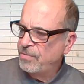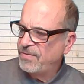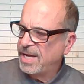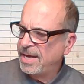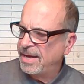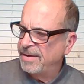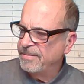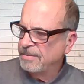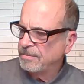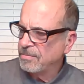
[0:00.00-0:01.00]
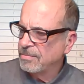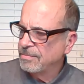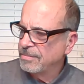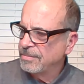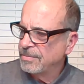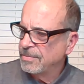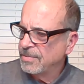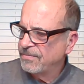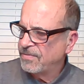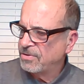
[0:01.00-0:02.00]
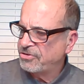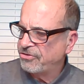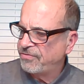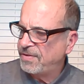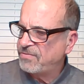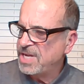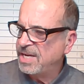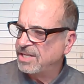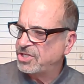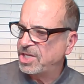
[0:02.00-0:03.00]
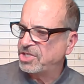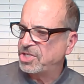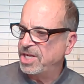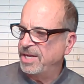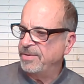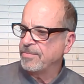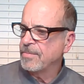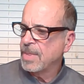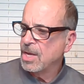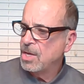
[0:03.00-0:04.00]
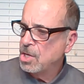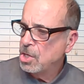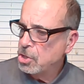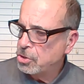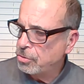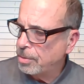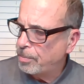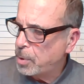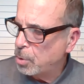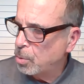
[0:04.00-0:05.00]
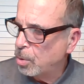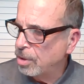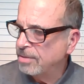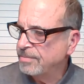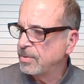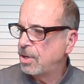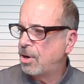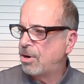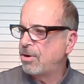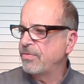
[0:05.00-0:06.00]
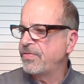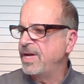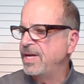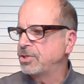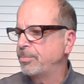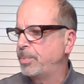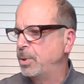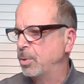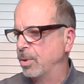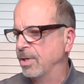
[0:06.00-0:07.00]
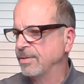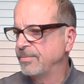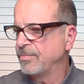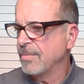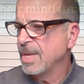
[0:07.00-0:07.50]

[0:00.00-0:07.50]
Okay, moving ahead, verses 15 and 16. "To the pure, all things are pure.